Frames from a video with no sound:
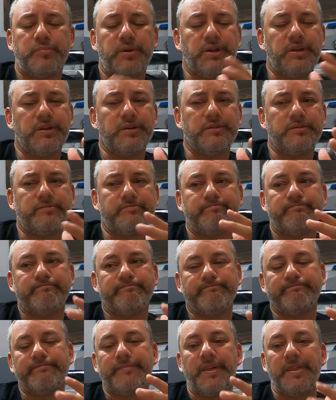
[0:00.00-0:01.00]
because
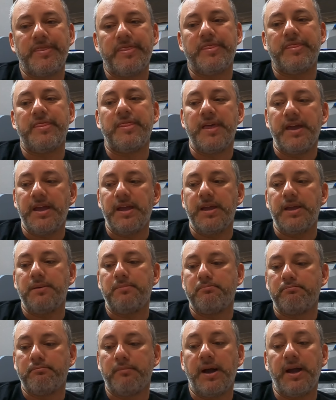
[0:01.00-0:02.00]

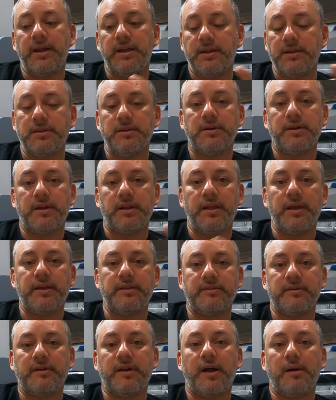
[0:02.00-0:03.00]
they might look at it like
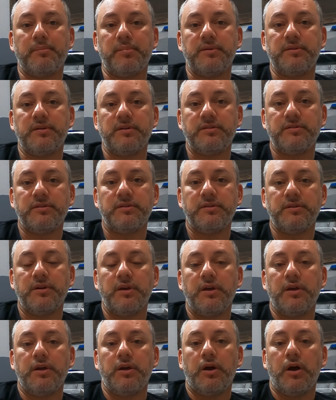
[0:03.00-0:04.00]
it's a
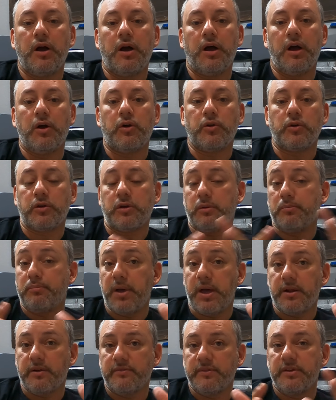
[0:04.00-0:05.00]
competition or
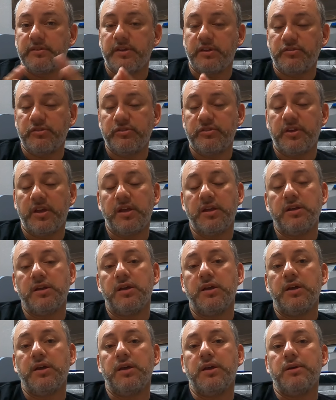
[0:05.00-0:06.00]
competitiveness, I should say.
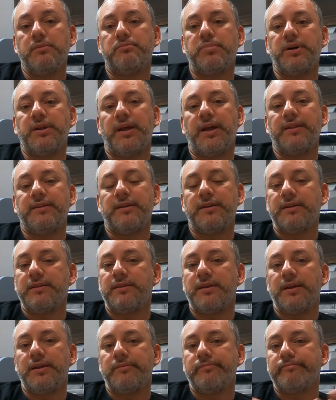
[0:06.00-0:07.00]
But at the end
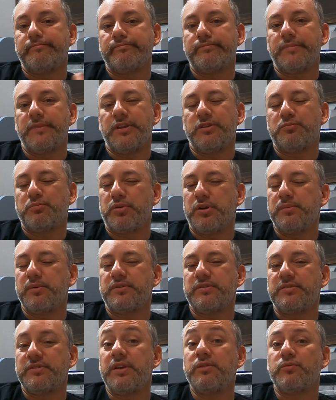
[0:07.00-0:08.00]
of the day, it's pretty
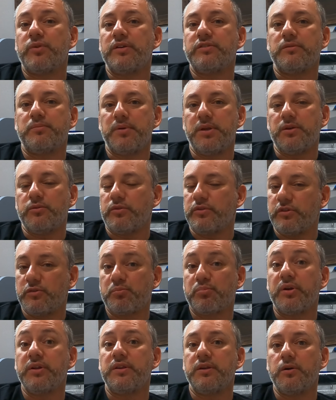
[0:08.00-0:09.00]
much the same recipe. We're
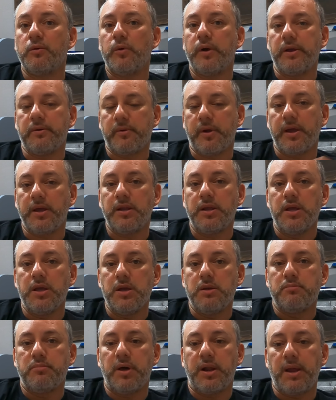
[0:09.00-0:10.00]
just printing away, right?
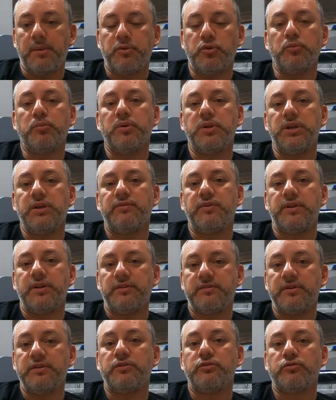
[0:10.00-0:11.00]
But I do believe in
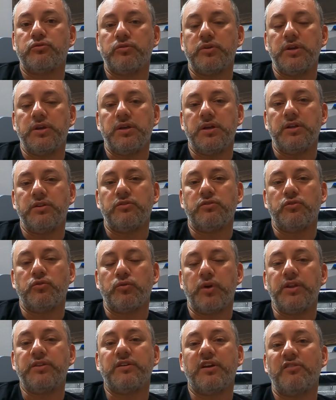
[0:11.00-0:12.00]
this industry, it's
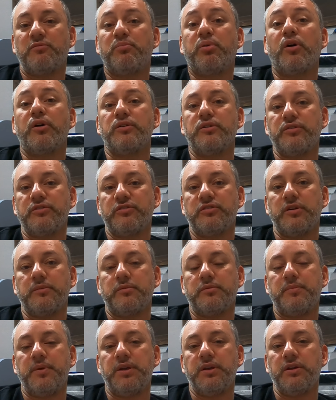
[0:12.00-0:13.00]
great to have
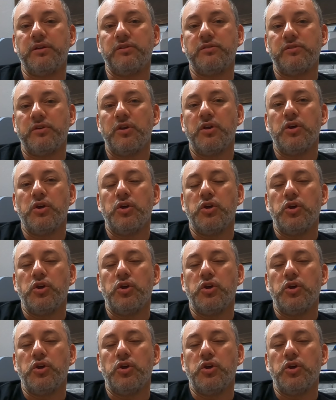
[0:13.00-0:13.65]
partnerships because